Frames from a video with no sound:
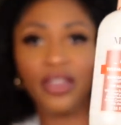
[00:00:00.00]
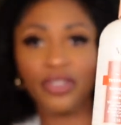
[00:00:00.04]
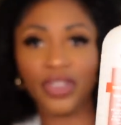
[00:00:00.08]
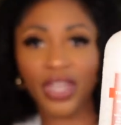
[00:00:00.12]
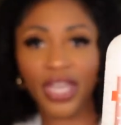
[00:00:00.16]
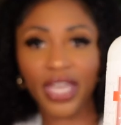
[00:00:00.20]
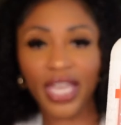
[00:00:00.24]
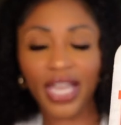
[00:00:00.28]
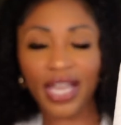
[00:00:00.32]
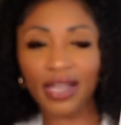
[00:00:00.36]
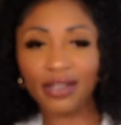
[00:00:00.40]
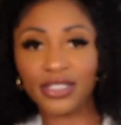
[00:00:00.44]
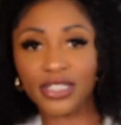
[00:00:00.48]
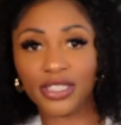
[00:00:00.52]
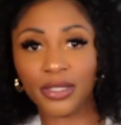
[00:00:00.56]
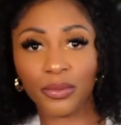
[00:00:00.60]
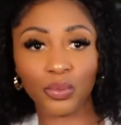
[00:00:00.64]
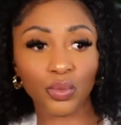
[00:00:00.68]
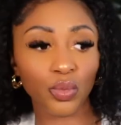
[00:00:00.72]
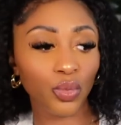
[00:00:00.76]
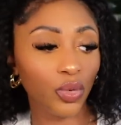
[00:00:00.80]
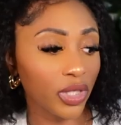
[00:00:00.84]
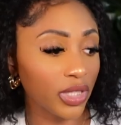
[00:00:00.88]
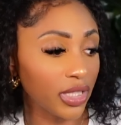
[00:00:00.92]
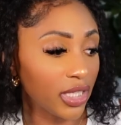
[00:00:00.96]
They have some
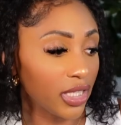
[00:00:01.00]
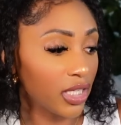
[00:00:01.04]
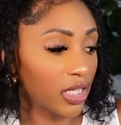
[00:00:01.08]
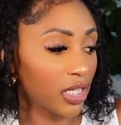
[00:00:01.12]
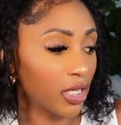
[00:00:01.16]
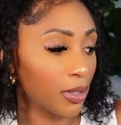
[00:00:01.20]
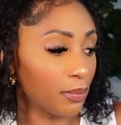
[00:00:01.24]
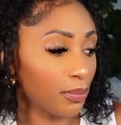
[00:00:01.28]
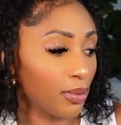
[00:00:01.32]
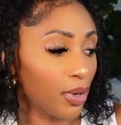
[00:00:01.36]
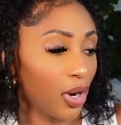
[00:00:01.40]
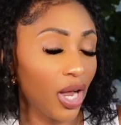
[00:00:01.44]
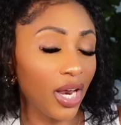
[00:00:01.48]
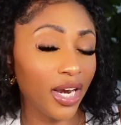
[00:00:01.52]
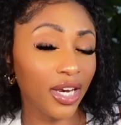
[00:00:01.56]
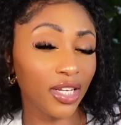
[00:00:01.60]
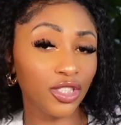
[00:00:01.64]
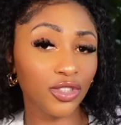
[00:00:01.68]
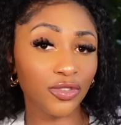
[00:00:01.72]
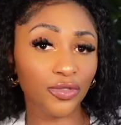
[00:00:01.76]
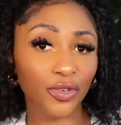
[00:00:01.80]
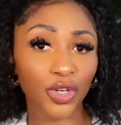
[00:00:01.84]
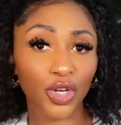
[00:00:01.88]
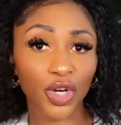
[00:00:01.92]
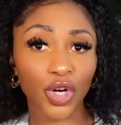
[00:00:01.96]
really good
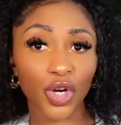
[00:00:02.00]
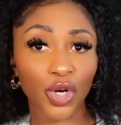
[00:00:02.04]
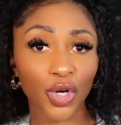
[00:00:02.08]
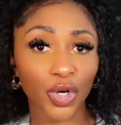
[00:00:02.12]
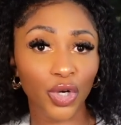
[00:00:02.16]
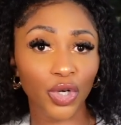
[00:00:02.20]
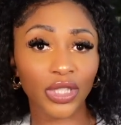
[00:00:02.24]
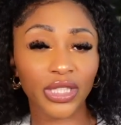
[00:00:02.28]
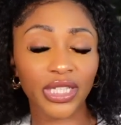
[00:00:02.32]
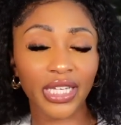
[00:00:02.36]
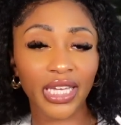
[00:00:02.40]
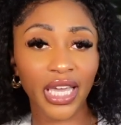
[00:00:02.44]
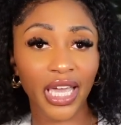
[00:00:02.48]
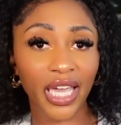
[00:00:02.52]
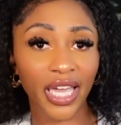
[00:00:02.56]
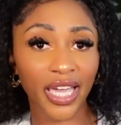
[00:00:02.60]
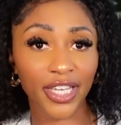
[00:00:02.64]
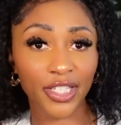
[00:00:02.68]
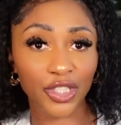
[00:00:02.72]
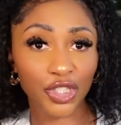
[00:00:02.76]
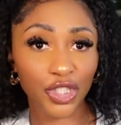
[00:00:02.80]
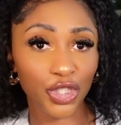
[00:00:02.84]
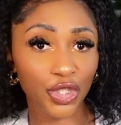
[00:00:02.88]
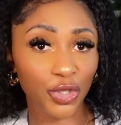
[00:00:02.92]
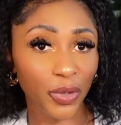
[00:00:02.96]
products for curly
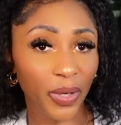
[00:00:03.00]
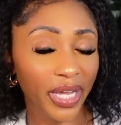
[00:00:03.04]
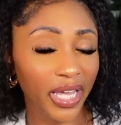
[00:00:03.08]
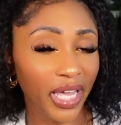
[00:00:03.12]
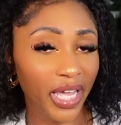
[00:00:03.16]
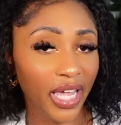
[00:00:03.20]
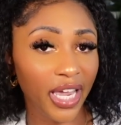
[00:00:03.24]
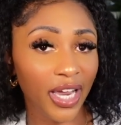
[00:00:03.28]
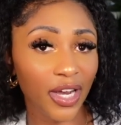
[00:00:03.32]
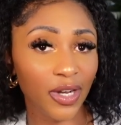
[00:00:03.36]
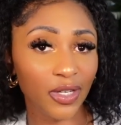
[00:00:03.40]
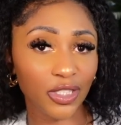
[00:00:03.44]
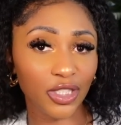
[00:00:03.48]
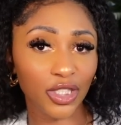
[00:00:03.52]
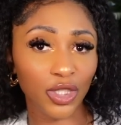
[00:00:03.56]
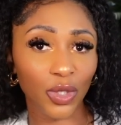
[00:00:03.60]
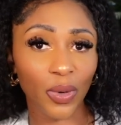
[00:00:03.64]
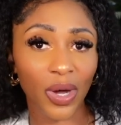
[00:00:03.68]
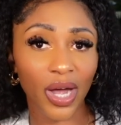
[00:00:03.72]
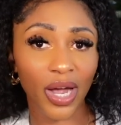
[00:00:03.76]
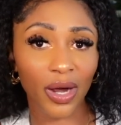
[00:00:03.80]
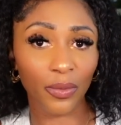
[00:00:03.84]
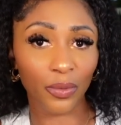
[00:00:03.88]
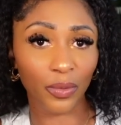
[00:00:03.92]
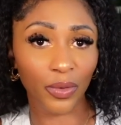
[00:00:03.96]
and straight hair. So
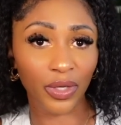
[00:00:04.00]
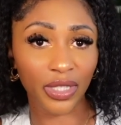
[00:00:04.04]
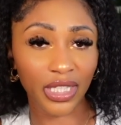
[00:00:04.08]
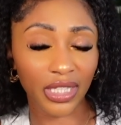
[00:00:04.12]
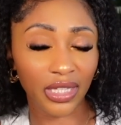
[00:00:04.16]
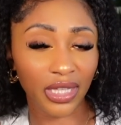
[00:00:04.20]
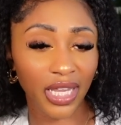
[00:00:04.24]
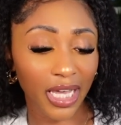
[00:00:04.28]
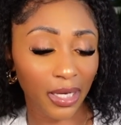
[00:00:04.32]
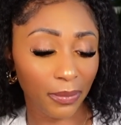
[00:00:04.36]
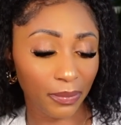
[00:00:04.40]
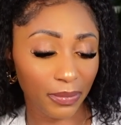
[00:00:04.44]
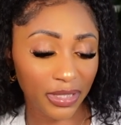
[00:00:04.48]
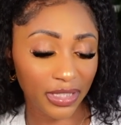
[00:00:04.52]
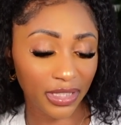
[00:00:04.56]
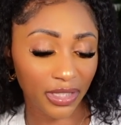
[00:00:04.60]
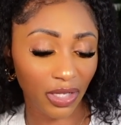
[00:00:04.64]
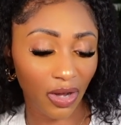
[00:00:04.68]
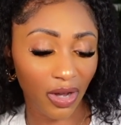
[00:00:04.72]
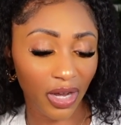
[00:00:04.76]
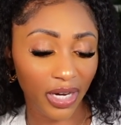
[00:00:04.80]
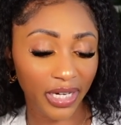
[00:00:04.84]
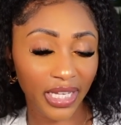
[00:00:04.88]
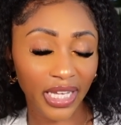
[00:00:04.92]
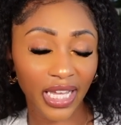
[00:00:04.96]
I really like
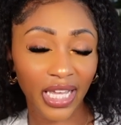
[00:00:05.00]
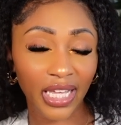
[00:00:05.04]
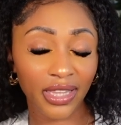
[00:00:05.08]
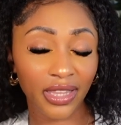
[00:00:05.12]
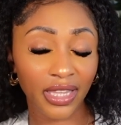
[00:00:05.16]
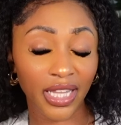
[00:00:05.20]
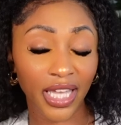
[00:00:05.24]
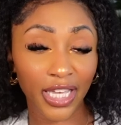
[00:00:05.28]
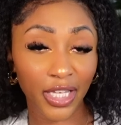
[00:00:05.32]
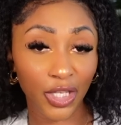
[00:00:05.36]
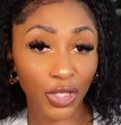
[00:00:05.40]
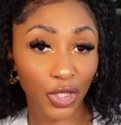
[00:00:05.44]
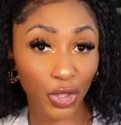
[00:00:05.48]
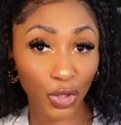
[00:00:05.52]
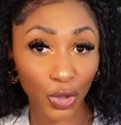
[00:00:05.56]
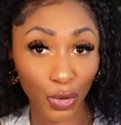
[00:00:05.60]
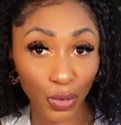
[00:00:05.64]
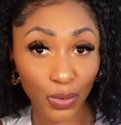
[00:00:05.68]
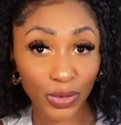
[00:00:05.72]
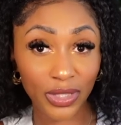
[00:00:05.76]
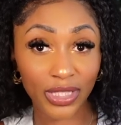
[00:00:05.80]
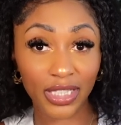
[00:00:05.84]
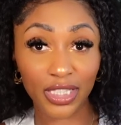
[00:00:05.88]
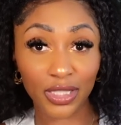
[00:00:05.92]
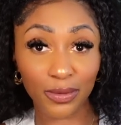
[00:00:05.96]
Mazzani, and they
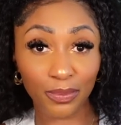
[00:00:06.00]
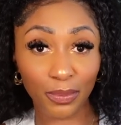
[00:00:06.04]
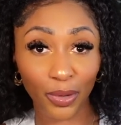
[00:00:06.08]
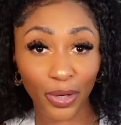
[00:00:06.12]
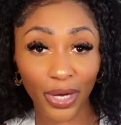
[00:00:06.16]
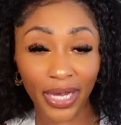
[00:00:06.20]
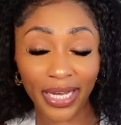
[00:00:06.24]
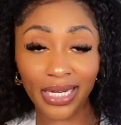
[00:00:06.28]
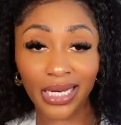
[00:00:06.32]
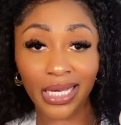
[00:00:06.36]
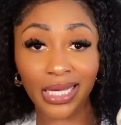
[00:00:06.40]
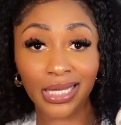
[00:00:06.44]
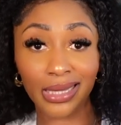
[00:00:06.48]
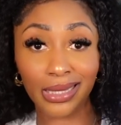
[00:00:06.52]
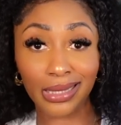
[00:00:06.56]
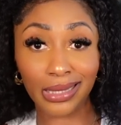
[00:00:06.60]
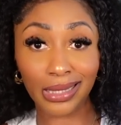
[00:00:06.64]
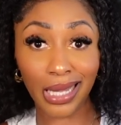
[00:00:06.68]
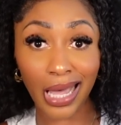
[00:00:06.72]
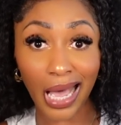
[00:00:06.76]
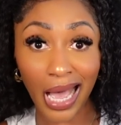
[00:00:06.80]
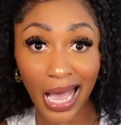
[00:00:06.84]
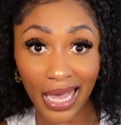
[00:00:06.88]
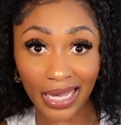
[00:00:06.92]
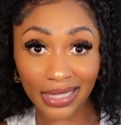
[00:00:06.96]
use this brand a
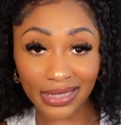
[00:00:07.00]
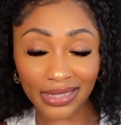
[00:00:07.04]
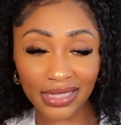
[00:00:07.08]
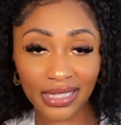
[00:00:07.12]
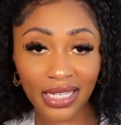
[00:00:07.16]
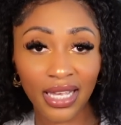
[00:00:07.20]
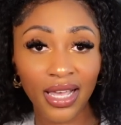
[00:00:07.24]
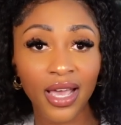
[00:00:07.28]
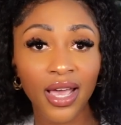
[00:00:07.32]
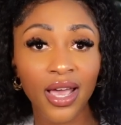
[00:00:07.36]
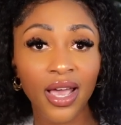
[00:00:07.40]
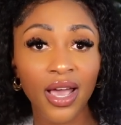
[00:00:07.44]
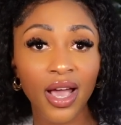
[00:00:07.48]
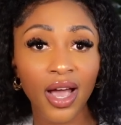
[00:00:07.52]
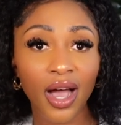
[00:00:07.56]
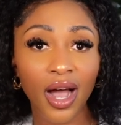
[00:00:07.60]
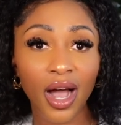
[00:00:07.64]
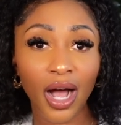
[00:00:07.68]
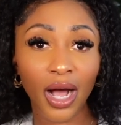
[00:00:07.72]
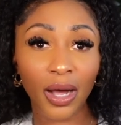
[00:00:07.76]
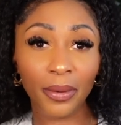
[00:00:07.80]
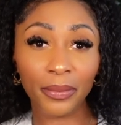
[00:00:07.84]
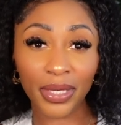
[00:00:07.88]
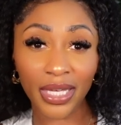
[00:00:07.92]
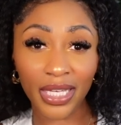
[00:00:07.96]
lot
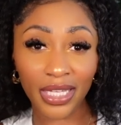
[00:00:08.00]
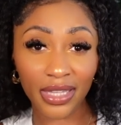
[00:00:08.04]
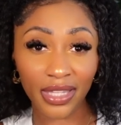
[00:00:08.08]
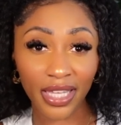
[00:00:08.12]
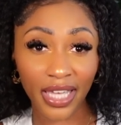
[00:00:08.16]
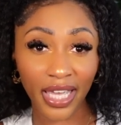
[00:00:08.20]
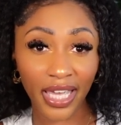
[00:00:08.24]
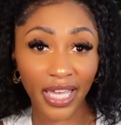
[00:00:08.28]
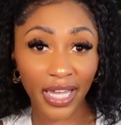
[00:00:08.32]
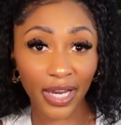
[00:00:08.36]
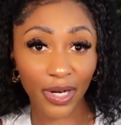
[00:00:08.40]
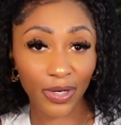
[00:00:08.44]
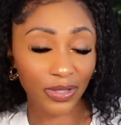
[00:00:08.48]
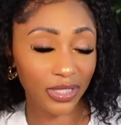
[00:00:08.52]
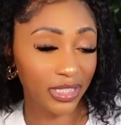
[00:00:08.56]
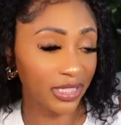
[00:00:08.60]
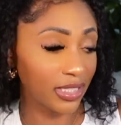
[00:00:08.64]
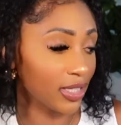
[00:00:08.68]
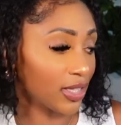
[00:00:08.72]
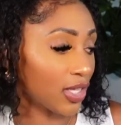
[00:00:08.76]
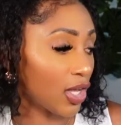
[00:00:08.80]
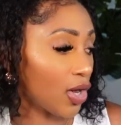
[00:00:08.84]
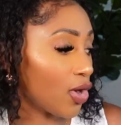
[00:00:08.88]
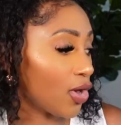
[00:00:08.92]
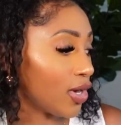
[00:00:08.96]
in the hair
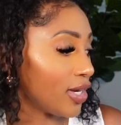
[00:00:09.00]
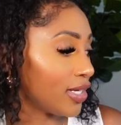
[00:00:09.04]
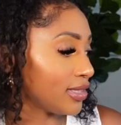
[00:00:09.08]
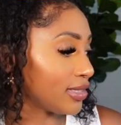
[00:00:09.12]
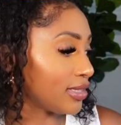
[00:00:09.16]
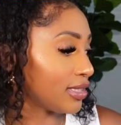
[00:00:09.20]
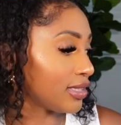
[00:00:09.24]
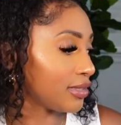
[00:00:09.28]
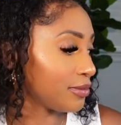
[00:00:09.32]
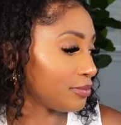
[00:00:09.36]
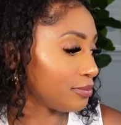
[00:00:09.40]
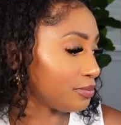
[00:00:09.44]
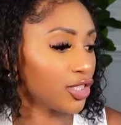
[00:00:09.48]
salons.